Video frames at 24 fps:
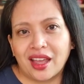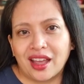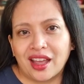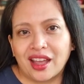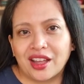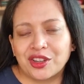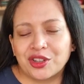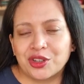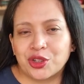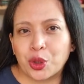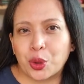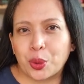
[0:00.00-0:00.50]

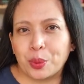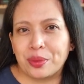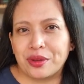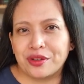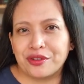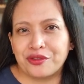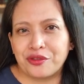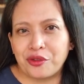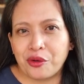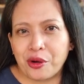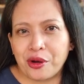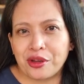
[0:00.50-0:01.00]
So
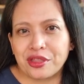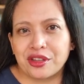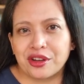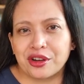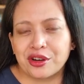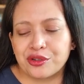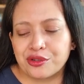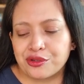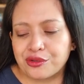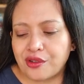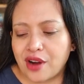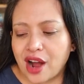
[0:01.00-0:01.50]
before the
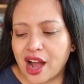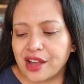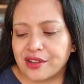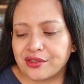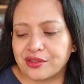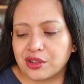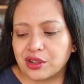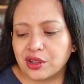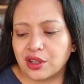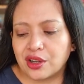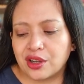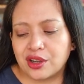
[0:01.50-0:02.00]

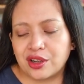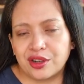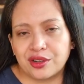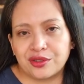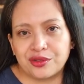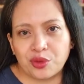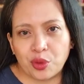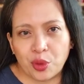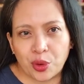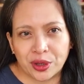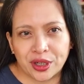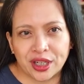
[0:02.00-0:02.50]
arrival
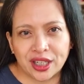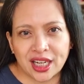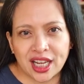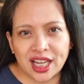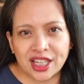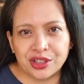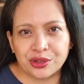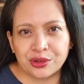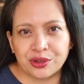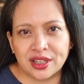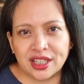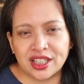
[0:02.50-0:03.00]
of
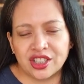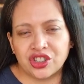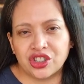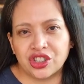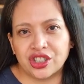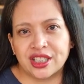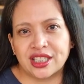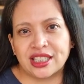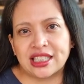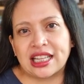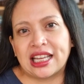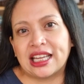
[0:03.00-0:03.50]
organized
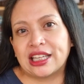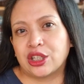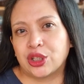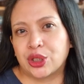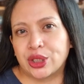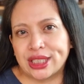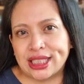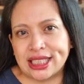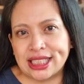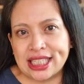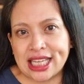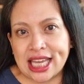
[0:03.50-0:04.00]
religions like
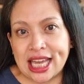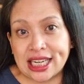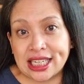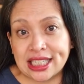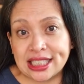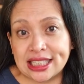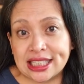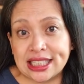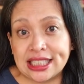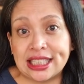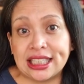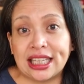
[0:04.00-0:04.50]

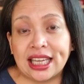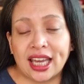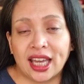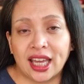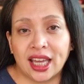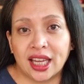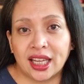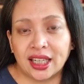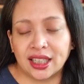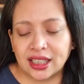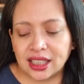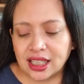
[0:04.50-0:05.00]
Christianity
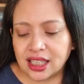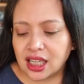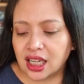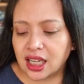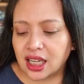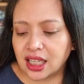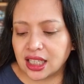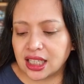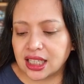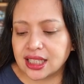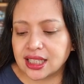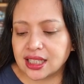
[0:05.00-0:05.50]
and
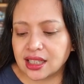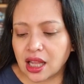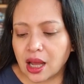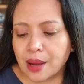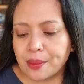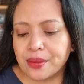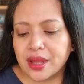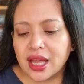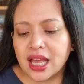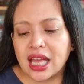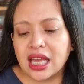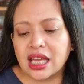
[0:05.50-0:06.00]

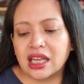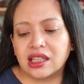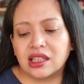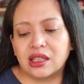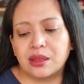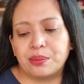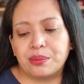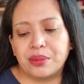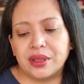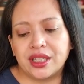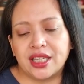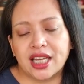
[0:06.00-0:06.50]
Islam,
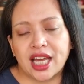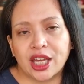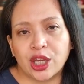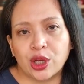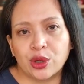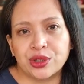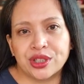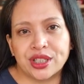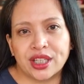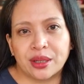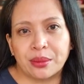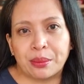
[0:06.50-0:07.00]
the
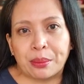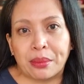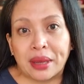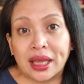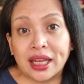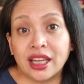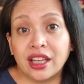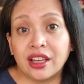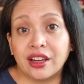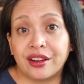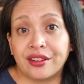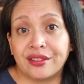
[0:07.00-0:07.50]
Bidayuhs and
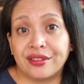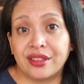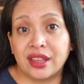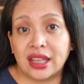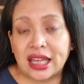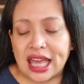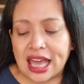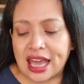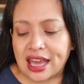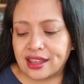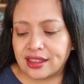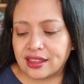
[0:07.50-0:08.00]
many of
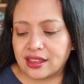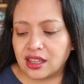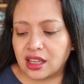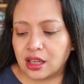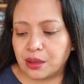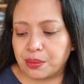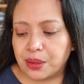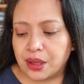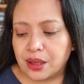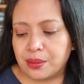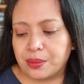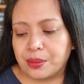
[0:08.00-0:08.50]
the
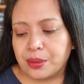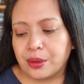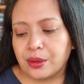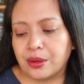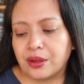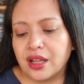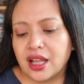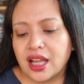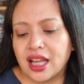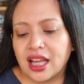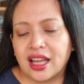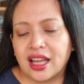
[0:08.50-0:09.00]
ethnic
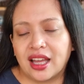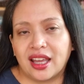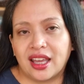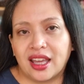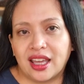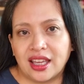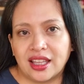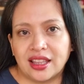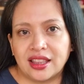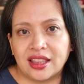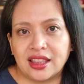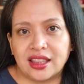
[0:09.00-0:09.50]
people
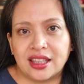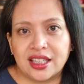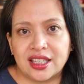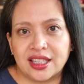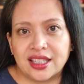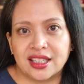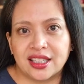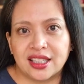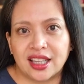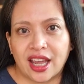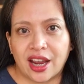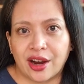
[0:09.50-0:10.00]
in
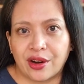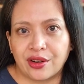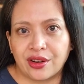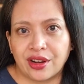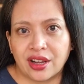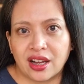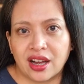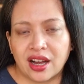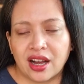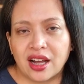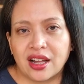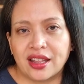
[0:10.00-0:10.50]
this
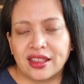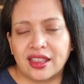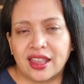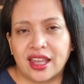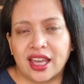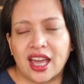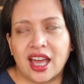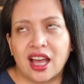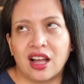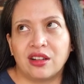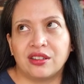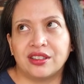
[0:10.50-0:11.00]
area,
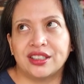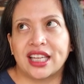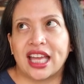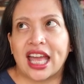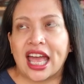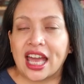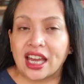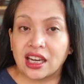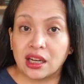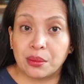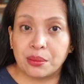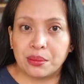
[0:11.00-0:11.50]
they held
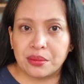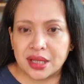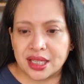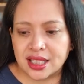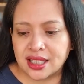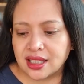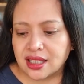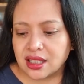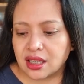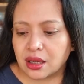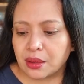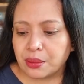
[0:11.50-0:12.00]

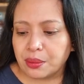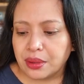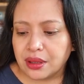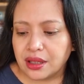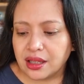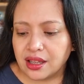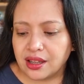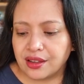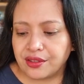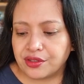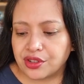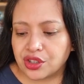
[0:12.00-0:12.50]
animistic
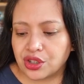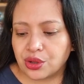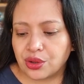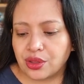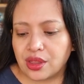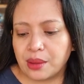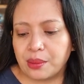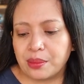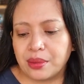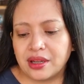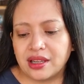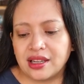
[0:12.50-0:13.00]
beliefs. So
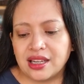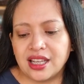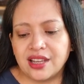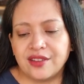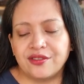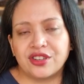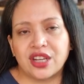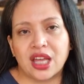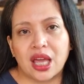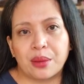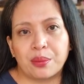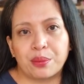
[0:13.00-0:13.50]
they
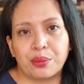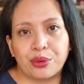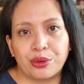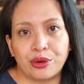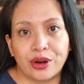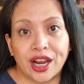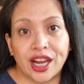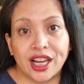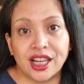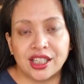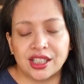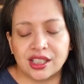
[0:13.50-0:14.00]
believed and
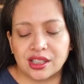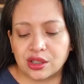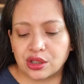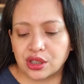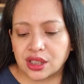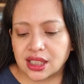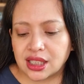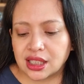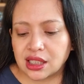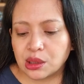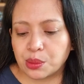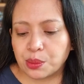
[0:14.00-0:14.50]
prayed to
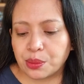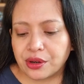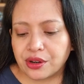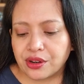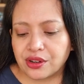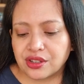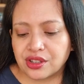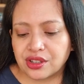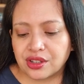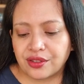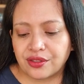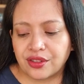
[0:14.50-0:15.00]
the
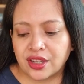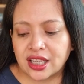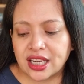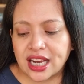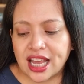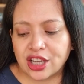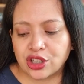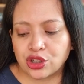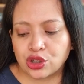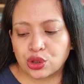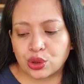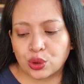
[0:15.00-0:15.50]
spirits of the
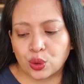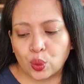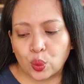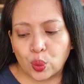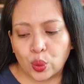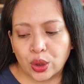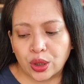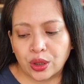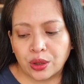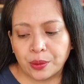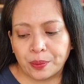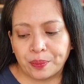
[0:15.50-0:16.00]
natural
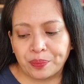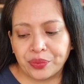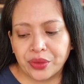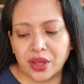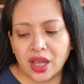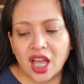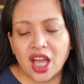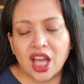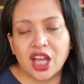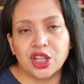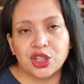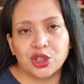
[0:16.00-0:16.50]
world.
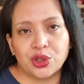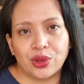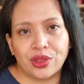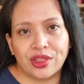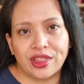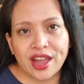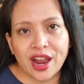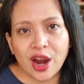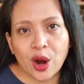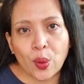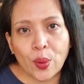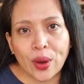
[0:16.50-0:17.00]
So
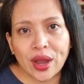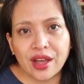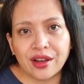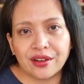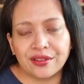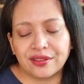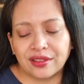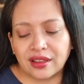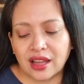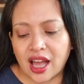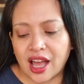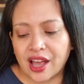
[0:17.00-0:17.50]
their way
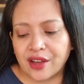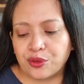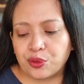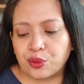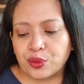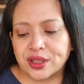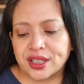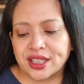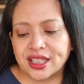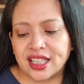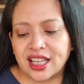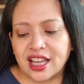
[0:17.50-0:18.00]
of life
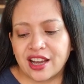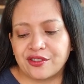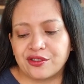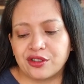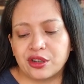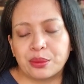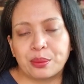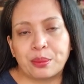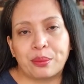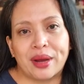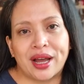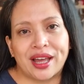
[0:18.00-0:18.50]
was
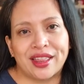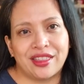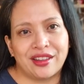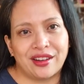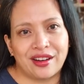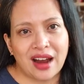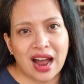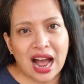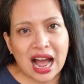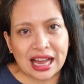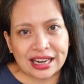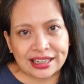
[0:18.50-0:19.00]
governed by
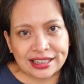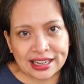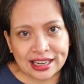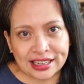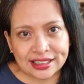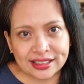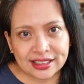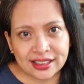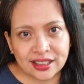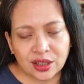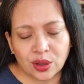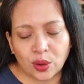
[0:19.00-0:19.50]
their
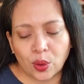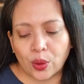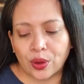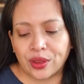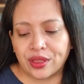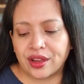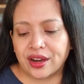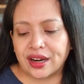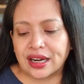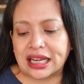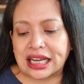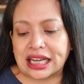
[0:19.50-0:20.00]
adat, or
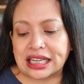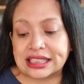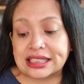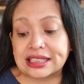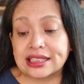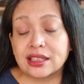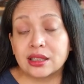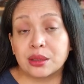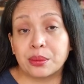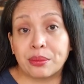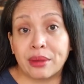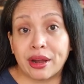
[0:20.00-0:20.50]
their
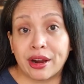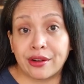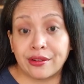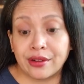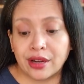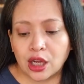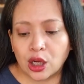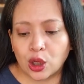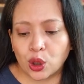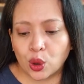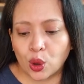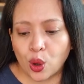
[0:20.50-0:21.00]

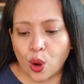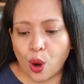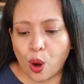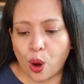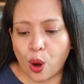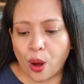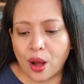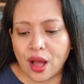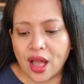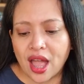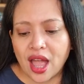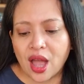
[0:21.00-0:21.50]
customary
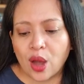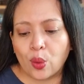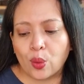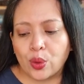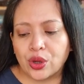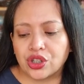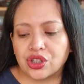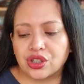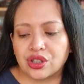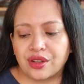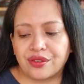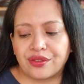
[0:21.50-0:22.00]
law,
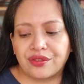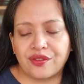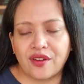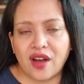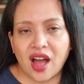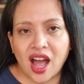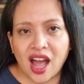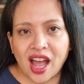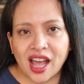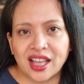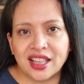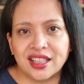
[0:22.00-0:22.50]
which
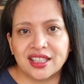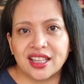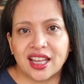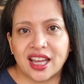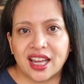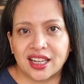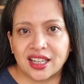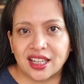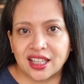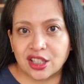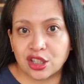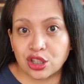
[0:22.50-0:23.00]
defines
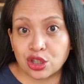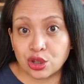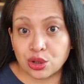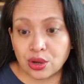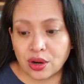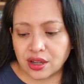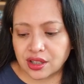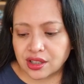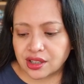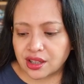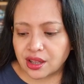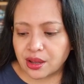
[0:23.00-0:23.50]
and
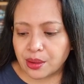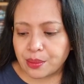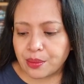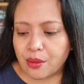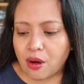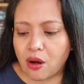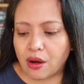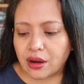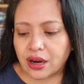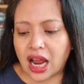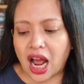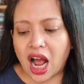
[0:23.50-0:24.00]
instructs them
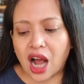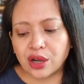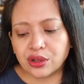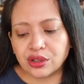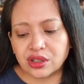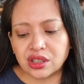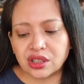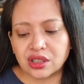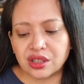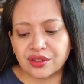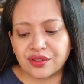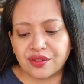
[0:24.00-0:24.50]
on how
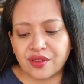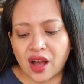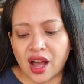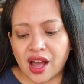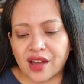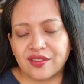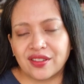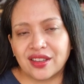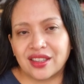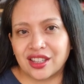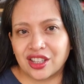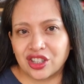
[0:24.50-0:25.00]
to
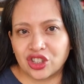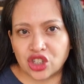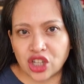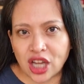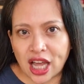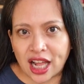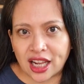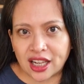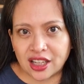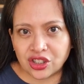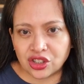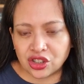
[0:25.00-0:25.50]
survive in the
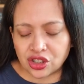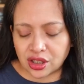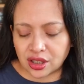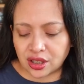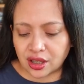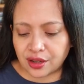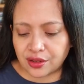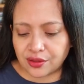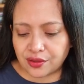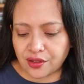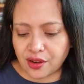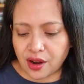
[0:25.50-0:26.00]
challenging
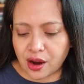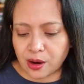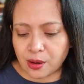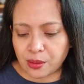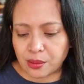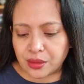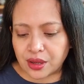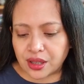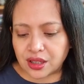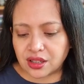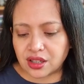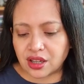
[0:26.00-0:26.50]

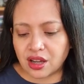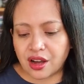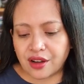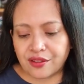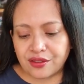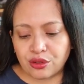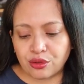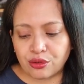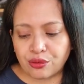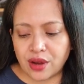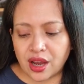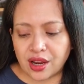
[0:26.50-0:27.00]
environment
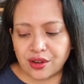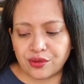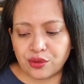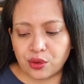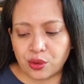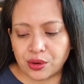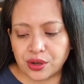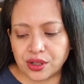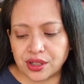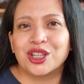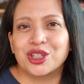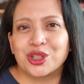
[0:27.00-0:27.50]
of the
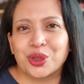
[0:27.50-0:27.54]
rainforest.